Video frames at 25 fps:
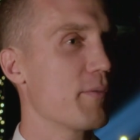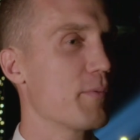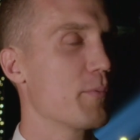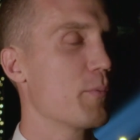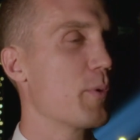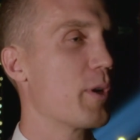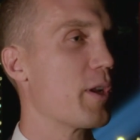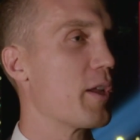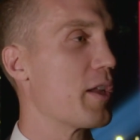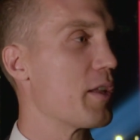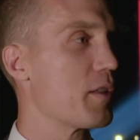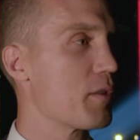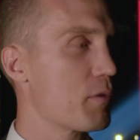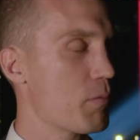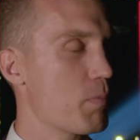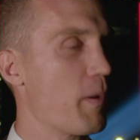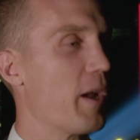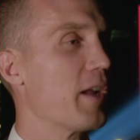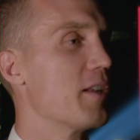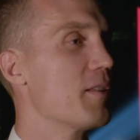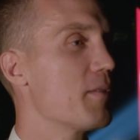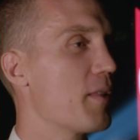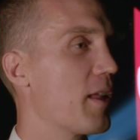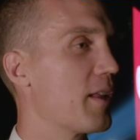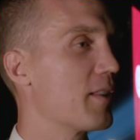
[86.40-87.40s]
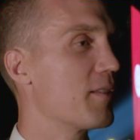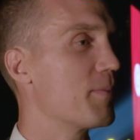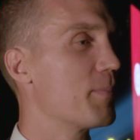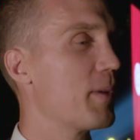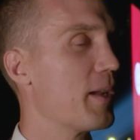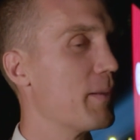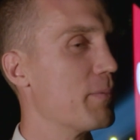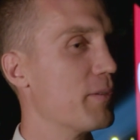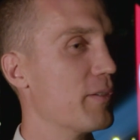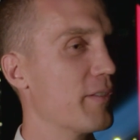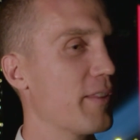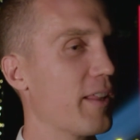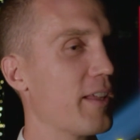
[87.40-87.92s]
When I explain that to
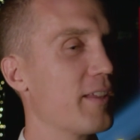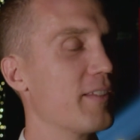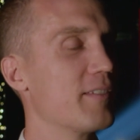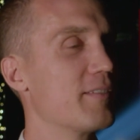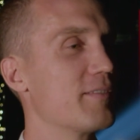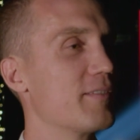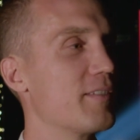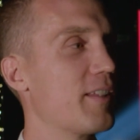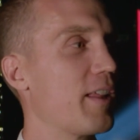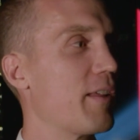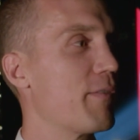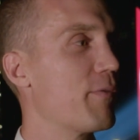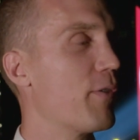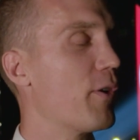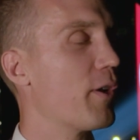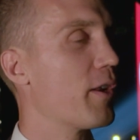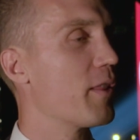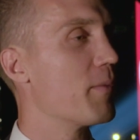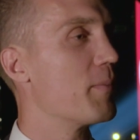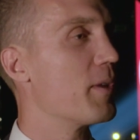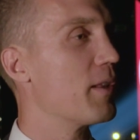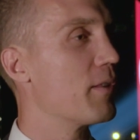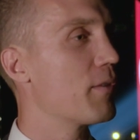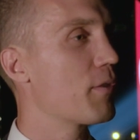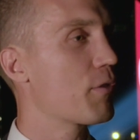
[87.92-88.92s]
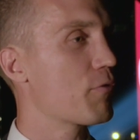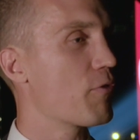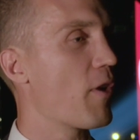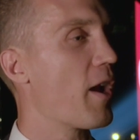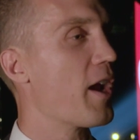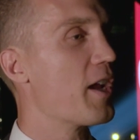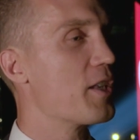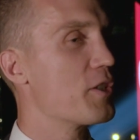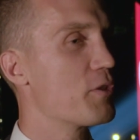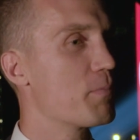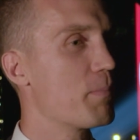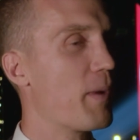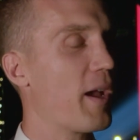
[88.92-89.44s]
people, they find it a bit
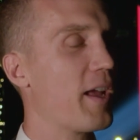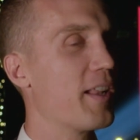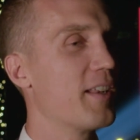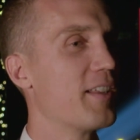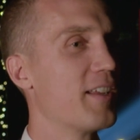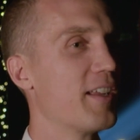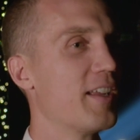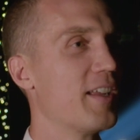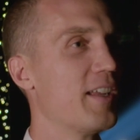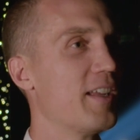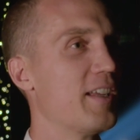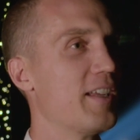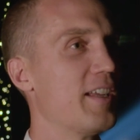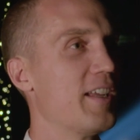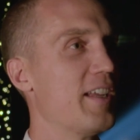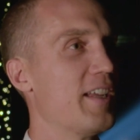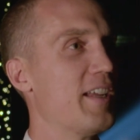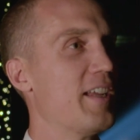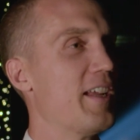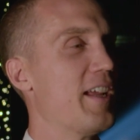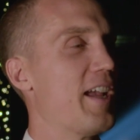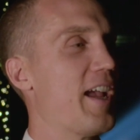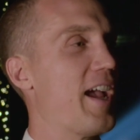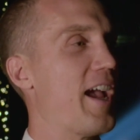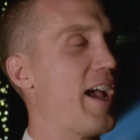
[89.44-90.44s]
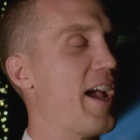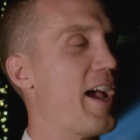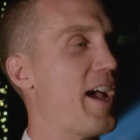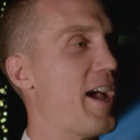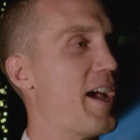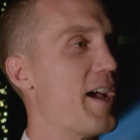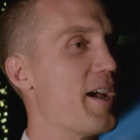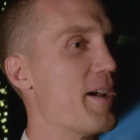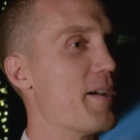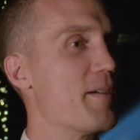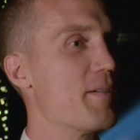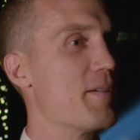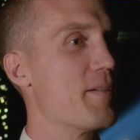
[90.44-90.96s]
strange, but
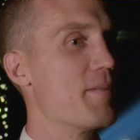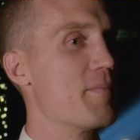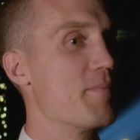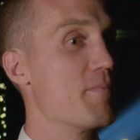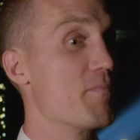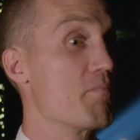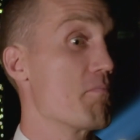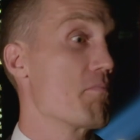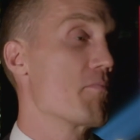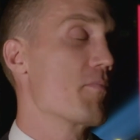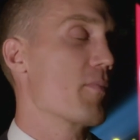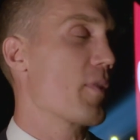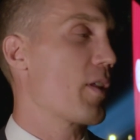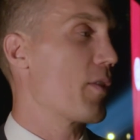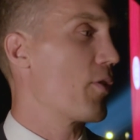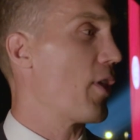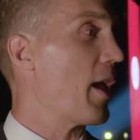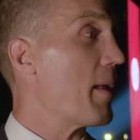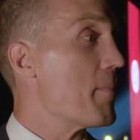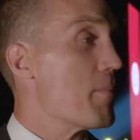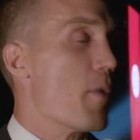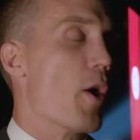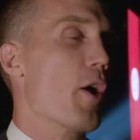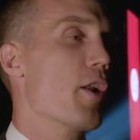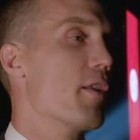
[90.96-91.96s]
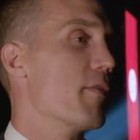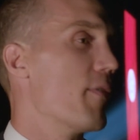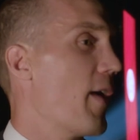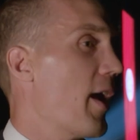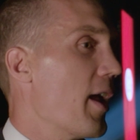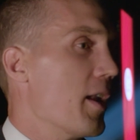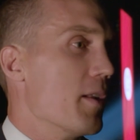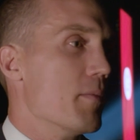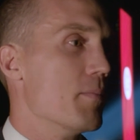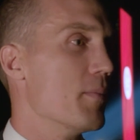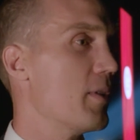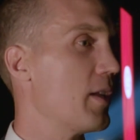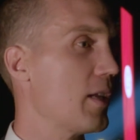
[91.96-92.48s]
that
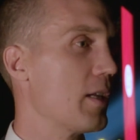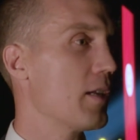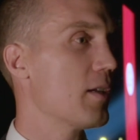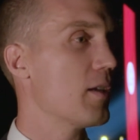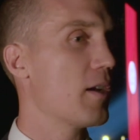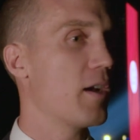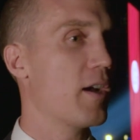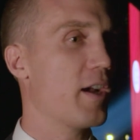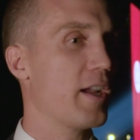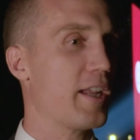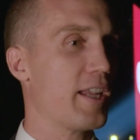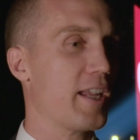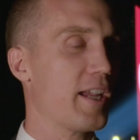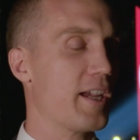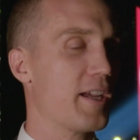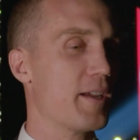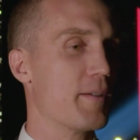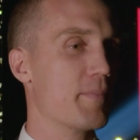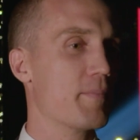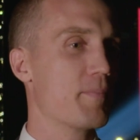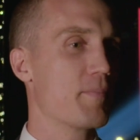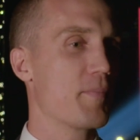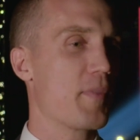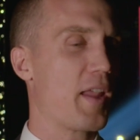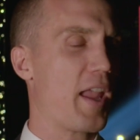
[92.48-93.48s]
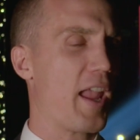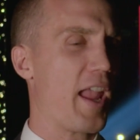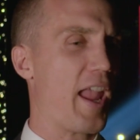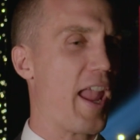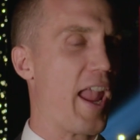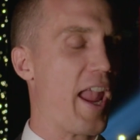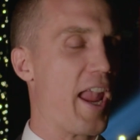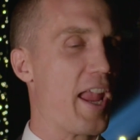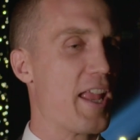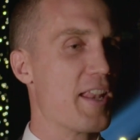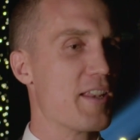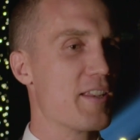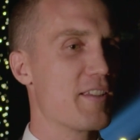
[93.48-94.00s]
motivated me.
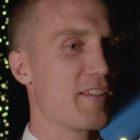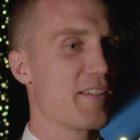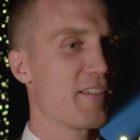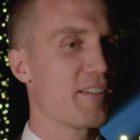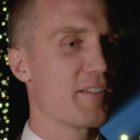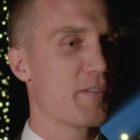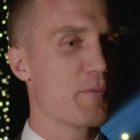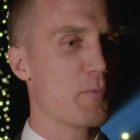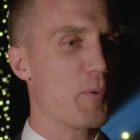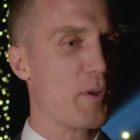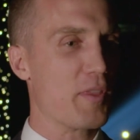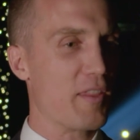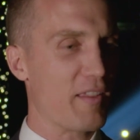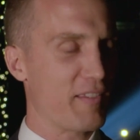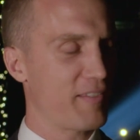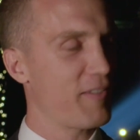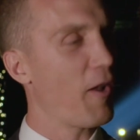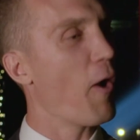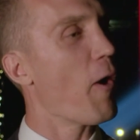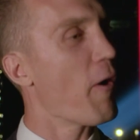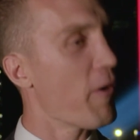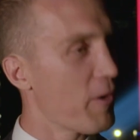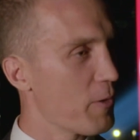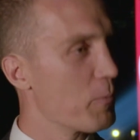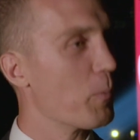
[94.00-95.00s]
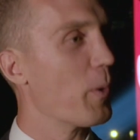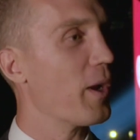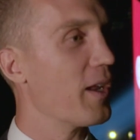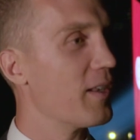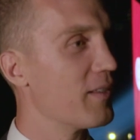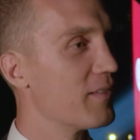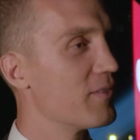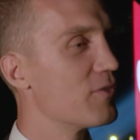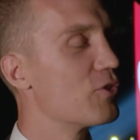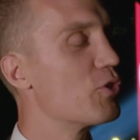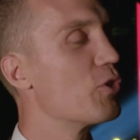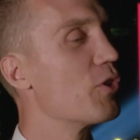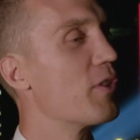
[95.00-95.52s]
And when the siren went
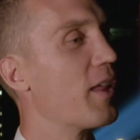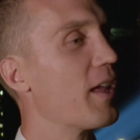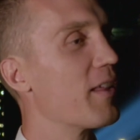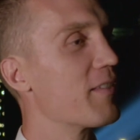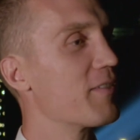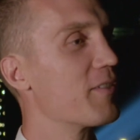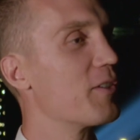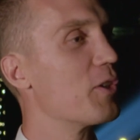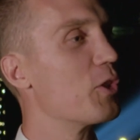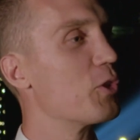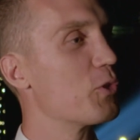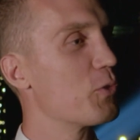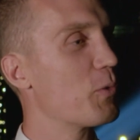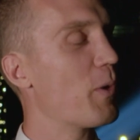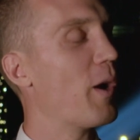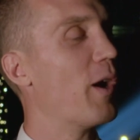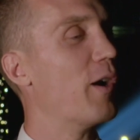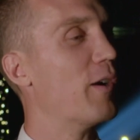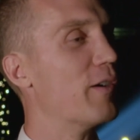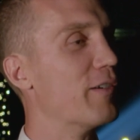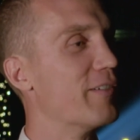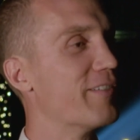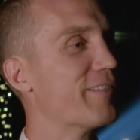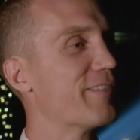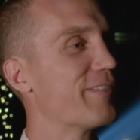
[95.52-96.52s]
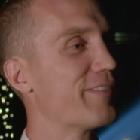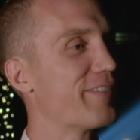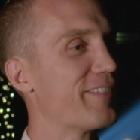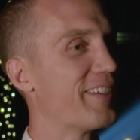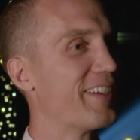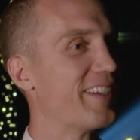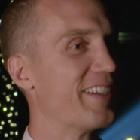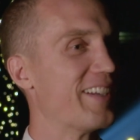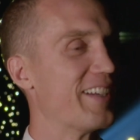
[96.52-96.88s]
in 2012,